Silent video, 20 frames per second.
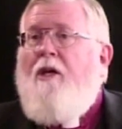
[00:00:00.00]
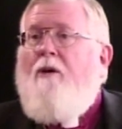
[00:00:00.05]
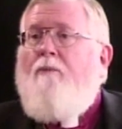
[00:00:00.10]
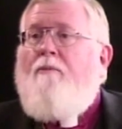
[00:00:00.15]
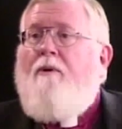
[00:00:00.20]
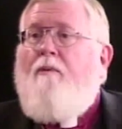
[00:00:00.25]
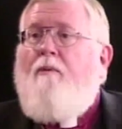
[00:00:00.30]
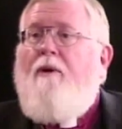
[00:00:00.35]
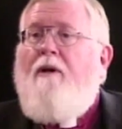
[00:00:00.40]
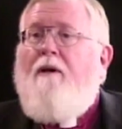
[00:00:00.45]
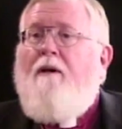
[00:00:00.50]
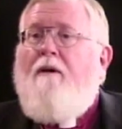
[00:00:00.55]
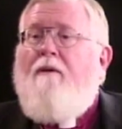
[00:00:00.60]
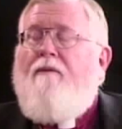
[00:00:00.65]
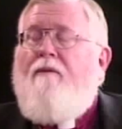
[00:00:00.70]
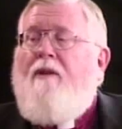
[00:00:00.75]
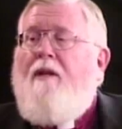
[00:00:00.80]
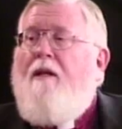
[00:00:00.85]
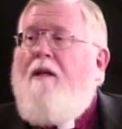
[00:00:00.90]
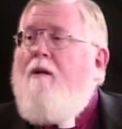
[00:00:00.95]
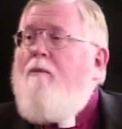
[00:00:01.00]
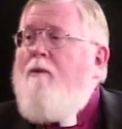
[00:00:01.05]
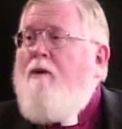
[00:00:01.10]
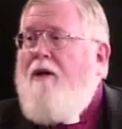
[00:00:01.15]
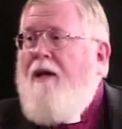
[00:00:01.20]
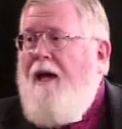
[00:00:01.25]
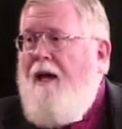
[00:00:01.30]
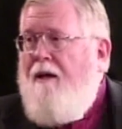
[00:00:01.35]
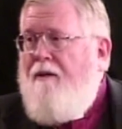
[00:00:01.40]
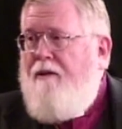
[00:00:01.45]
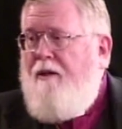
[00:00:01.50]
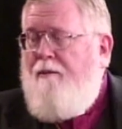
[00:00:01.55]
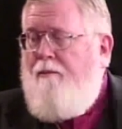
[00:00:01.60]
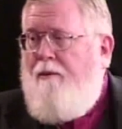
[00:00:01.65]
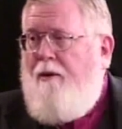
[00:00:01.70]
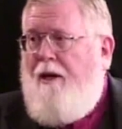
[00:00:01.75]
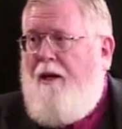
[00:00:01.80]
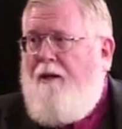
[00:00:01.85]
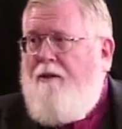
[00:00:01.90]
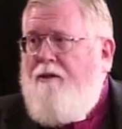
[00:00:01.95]
but we are of the liberal Catholic
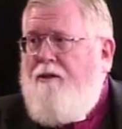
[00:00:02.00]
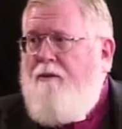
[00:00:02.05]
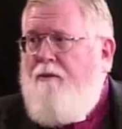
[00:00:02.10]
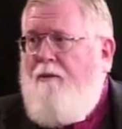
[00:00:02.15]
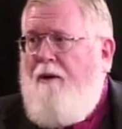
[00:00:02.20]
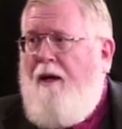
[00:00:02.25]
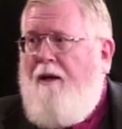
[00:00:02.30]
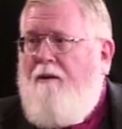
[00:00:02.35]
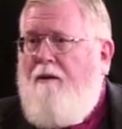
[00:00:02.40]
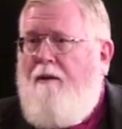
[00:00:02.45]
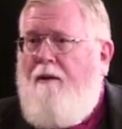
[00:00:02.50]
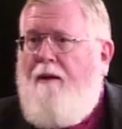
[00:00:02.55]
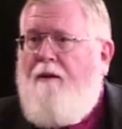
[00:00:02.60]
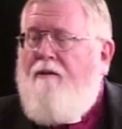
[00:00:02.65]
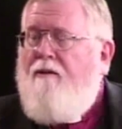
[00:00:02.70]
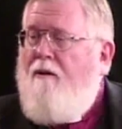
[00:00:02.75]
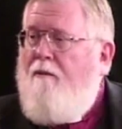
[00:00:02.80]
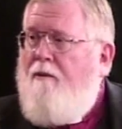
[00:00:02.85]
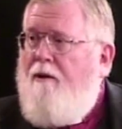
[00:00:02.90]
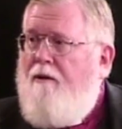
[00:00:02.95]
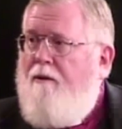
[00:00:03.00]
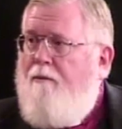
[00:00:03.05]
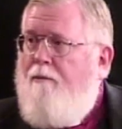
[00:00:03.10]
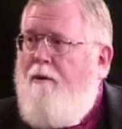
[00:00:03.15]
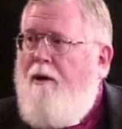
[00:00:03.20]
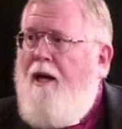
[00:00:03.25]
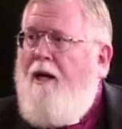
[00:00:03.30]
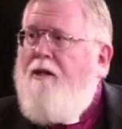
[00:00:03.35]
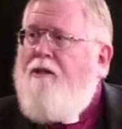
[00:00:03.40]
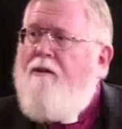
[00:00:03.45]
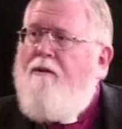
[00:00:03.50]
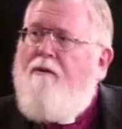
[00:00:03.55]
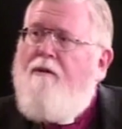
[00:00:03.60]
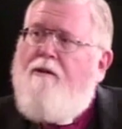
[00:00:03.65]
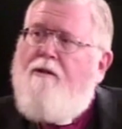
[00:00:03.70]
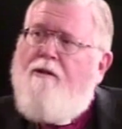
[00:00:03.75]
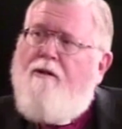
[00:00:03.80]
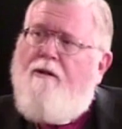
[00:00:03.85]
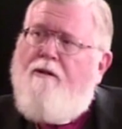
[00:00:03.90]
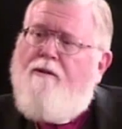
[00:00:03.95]
branch rather than some other branch of the
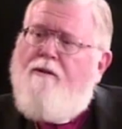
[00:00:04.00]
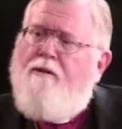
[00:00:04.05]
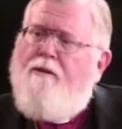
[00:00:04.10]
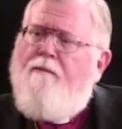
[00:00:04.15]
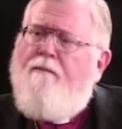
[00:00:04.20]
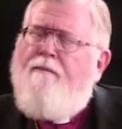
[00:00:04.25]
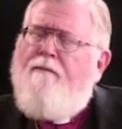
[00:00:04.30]
church.